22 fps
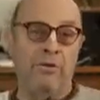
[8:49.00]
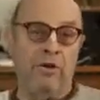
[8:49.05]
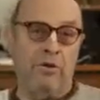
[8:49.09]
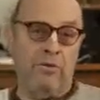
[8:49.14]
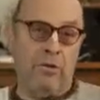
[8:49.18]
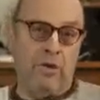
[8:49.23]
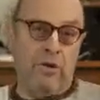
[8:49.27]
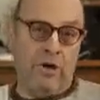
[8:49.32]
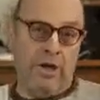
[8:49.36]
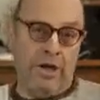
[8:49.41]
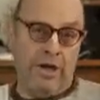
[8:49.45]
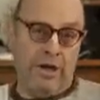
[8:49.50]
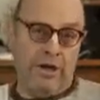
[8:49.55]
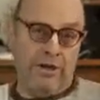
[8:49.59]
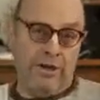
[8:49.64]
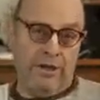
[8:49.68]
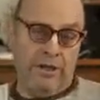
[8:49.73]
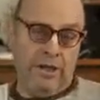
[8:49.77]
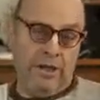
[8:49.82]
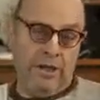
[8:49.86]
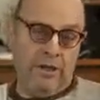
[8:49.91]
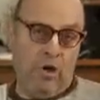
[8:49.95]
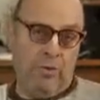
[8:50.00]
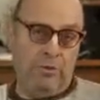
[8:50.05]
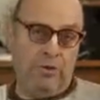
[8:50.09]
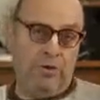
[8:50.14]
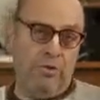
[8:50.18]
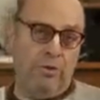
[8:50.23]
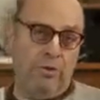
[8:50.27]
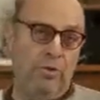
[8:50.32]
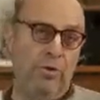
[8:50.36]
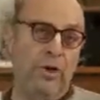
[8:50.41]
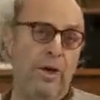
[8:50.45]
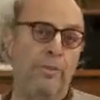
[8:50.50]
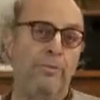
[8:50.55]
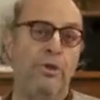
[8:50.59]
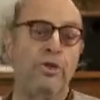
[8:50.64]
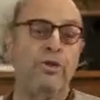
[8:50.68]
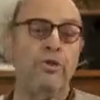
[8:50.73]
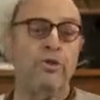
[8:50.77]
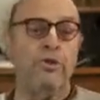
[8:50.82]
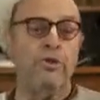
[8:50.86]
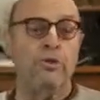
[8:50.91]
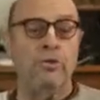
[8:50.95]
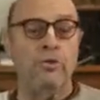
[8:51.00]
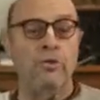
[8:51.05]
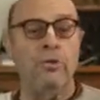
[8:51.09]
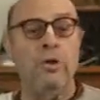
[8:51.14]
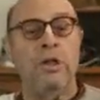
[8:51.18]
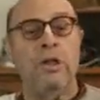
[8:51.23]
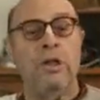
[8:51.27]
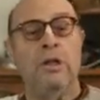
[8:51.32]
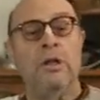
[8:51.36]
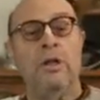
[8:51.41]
required. Obstacle number 2,